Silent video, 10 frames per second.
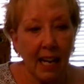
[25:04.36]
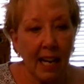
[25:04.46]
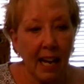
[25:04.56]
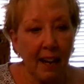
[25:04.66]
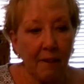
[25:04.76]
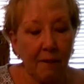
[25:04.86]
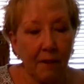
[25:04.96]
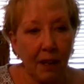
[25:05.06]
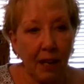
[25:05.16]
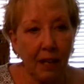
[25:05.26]
have
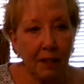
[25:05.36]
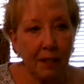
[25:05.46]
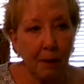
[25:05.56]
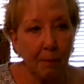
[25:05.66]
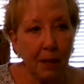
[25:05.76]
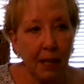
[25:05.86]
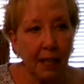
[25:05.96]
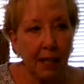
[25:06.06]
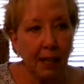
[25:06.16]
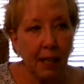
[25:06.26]

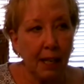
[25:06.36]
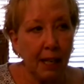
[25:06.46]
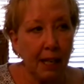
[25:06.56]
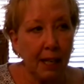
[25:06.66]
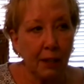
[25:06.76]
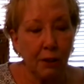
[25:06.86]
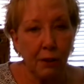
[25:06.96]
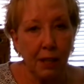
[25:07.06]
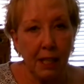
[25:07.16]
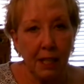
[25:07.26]
something like
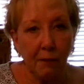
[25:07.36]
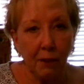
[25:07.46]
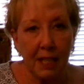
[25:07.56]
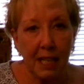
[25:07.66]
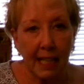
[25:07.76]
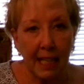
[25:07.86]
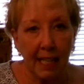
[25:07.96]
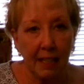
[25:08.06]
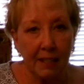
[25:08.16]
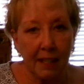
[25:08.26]
30 different
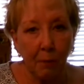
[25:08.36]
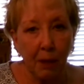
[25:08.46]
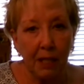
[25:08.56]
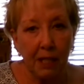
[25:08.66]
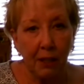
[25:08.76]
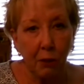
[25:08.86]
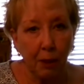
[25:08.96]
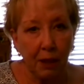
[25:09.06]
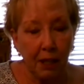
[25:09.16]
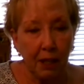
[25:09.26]
techniques that we teach
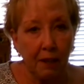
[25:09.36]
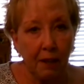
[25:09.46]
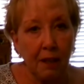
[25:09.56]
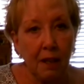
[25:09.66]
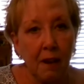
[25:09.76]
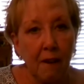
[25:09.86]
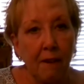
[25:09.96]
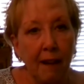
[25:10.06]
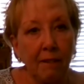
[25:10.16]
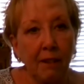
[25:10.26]
within the
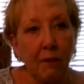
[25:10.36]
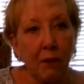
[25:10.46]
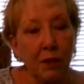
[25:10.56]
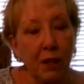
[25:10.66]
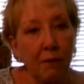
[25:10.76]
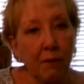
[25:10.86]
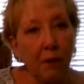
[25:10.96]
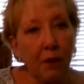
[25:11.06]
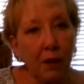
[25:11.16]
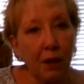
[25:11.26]
5 levels of
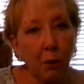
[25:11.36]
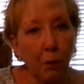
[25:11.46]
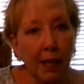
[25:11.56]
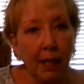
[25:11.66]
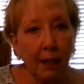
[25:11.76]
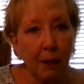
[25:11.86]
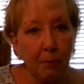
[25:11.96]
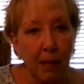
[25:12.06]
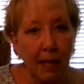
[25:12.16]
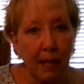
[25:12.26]
the curriculum,
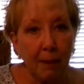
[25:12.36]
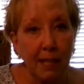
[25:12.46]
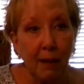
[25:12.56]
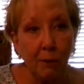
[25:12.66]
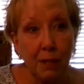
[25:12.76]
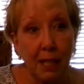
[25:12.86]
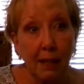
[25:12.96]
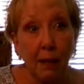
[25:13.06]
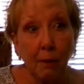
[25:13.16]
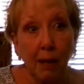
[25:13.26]
and I'm announcing
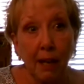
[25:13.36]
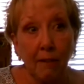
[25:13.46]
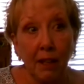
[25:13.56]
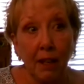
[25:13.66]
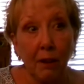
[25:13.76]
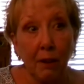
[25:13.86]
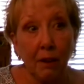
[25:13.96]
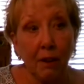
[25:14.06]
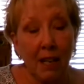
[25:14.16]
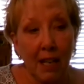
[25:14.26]
that we have another
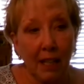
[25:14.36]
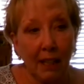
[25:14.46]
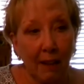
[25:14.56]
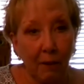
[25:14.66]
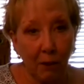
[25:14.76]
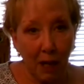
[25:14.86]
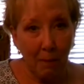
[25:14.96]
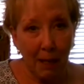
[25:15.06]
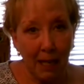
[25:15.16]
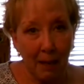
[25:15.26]
level
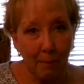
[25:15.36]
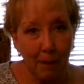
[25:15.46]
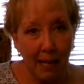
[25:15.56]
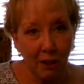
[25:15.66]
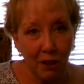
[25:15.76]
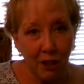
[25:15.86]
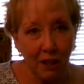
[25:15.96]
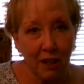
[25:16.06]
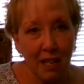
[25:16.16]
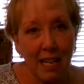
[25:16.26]
coming up next
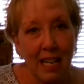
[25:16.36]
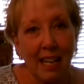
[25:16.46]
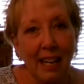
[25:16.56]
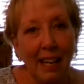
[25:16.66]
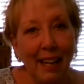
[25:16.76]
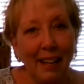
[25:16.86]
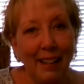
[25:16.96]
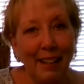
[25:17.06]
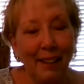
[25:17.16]
year. And